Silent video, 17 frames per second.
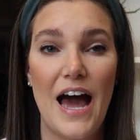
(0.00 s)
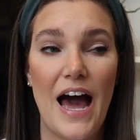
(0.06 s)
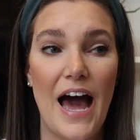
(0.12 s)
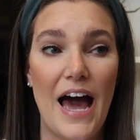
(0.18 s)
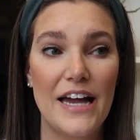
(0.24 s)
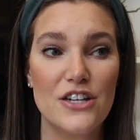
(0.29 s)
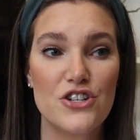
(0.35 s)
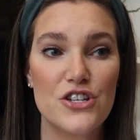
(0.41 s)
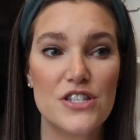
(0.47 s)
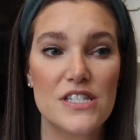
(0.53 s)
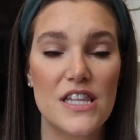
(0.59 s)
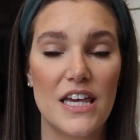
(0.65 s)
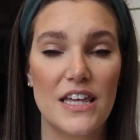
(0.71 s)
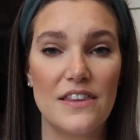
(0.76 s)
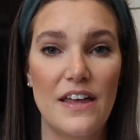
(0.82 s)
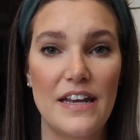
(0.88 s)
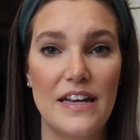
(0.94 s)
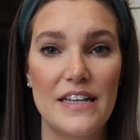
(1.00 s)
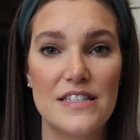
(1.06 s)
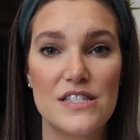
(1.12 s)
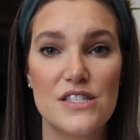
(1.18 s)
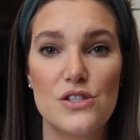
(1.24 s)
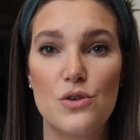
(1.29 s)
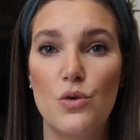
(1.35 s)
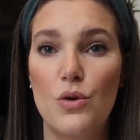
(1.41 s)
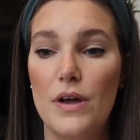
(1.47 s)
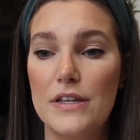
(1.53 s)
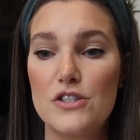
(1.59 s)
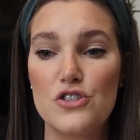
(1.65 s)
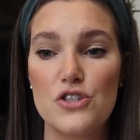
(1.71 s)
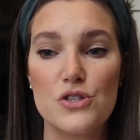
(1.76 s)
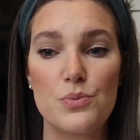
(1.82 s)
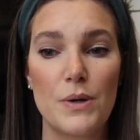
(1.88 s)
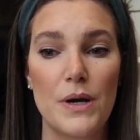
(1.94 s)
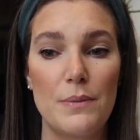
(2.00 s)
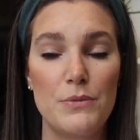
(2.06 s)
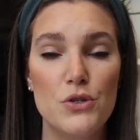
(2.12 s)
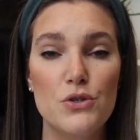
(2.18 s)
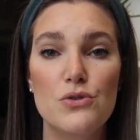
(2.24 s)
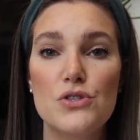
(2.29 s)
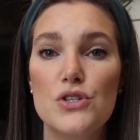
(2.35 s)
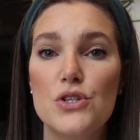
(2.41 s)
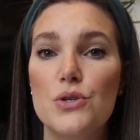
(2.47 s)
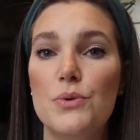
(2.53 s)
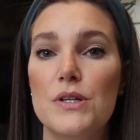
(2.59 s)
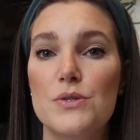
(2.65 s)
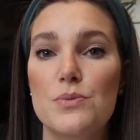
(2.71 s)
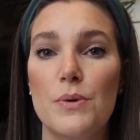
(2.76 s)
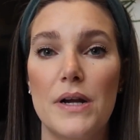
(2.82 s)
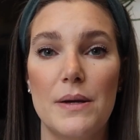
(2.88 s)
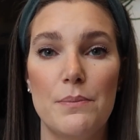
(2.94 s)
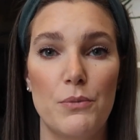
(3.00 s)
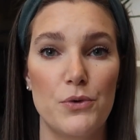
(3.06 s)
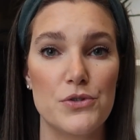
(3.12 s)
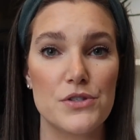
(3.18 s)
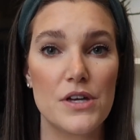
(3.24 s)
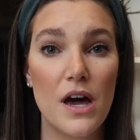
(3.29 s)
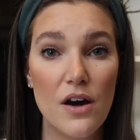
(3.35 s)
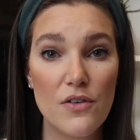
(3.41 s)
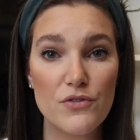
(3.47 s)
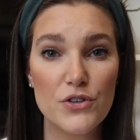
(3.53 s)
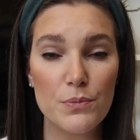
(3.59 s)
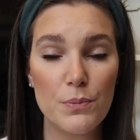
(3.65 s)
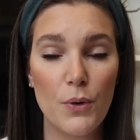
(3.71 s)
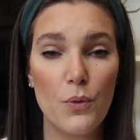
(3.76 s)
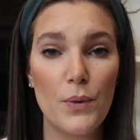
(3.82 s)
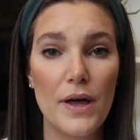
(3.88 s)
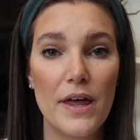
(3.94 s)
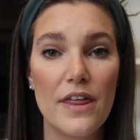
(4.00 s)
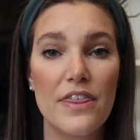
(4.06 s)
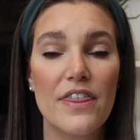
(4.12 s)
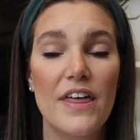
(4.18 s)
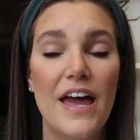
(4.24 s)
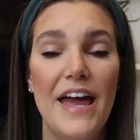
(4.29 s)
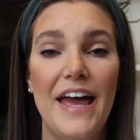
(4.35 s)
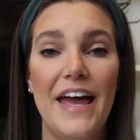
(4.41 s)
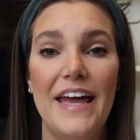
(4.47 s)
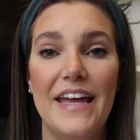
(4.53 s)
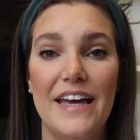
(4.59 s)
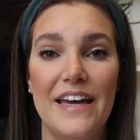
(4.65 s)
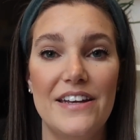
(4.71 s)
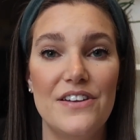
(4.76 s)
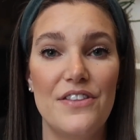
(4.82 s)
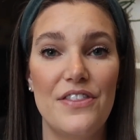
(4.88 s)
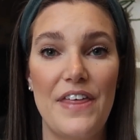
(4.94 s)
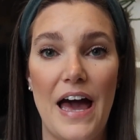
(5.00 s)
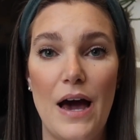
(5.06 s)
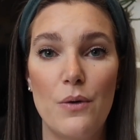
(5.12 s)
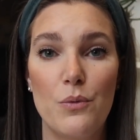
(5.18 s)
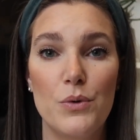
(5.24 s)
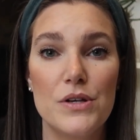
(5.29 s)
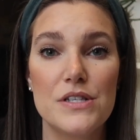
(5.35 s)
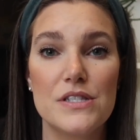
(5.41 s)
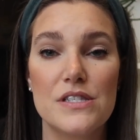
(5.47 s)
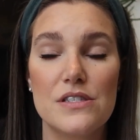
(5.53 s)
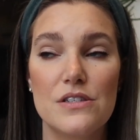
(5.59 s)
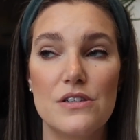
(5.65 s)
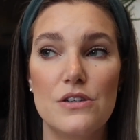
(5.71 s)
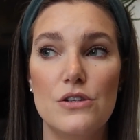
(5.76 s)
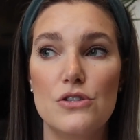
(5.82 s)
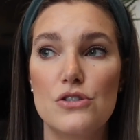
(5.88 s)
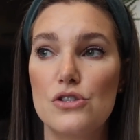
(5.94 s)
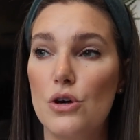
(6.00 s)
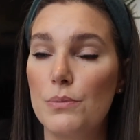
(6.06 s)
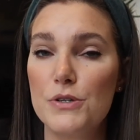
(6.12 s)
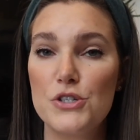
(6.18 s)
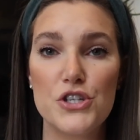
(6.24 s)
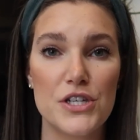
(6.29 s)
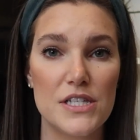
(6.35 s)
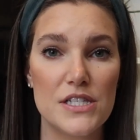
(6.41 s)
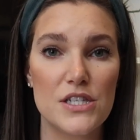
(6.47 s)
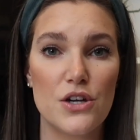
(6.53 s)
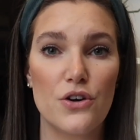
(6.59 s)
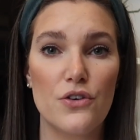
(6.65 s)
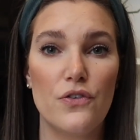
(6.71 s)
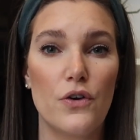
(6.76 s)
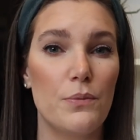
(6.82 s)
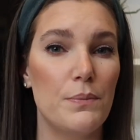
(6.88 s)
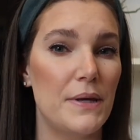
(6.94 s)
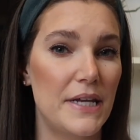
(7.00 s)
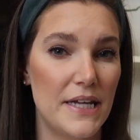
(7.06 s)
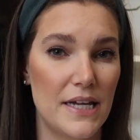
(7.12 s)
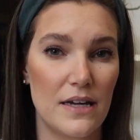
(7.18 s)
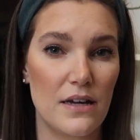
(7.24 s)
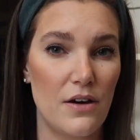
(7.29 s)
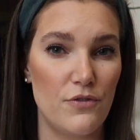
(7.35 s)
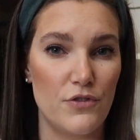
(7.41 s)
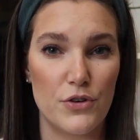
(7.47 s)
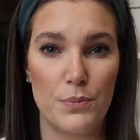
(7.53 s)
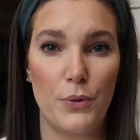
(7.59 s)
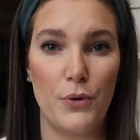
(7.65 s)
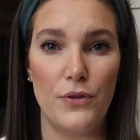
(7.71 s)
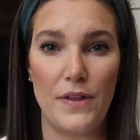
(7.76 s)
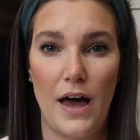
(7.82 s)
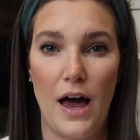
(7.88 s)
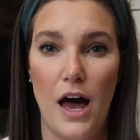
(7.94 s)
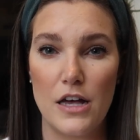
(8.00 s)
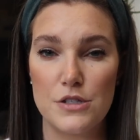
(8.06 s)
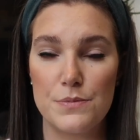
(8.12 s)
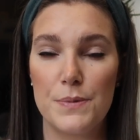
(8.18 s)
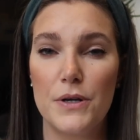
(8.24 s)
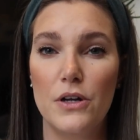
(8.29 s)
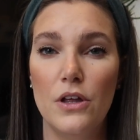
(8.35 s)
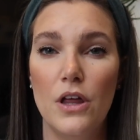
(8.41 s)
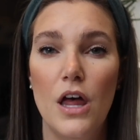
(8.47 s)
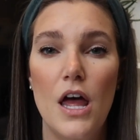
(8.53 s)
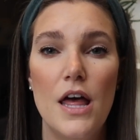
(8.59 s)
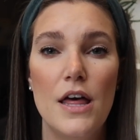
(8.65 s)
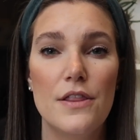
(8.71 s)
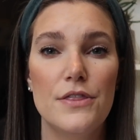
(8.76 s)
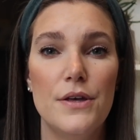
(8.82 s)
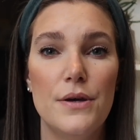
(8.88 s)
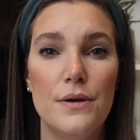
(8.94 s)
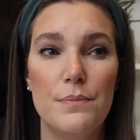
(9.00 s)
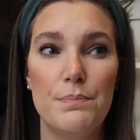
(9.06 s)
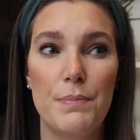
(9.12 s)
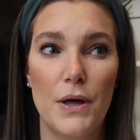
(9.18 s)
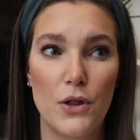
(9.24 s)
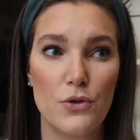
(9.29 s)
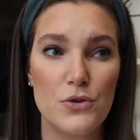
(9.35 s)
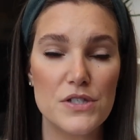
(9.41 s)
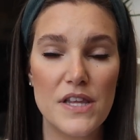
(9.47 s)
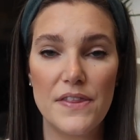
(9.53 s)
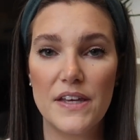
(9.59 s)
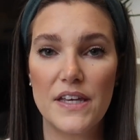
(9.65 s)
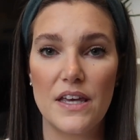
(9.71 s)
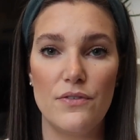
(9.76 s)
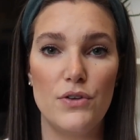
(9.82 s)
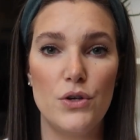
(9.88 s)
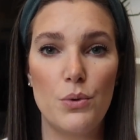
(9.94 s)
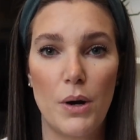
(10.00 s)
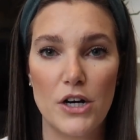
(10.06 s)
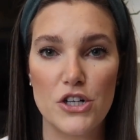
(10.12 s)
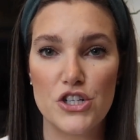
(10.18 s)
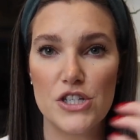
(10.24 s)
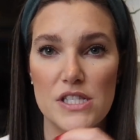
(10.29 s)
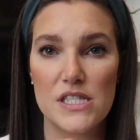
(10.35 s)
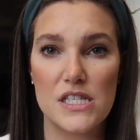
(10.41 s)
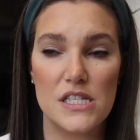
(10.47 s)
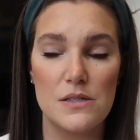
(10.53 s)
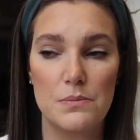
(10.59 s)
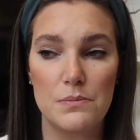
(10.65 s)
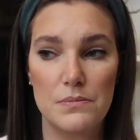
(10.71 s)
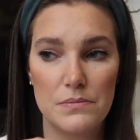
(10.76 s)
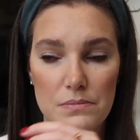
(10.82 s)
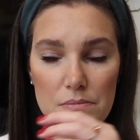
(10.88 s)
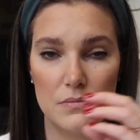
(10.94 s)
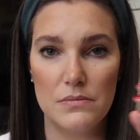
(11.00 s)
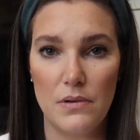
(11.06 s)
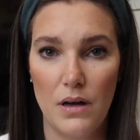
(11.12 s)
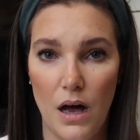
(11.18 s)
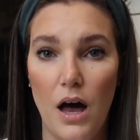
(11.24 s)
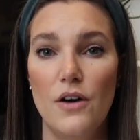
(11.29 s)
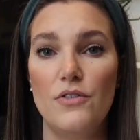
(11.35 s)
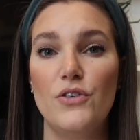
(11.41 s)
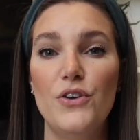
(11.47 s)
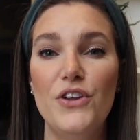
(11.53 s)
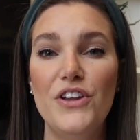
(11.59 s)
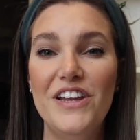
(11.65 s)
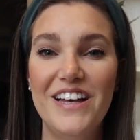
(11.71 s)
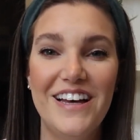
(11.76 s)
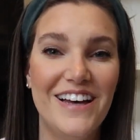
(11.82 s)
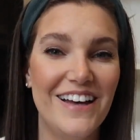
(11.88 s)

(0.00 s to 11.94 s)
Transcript: I just think that it's it's just what I'm used to, it's what I'm most comfortable with, and that was so much easier for me to get comfortable in the hospital. The pillows that they give you are just awful,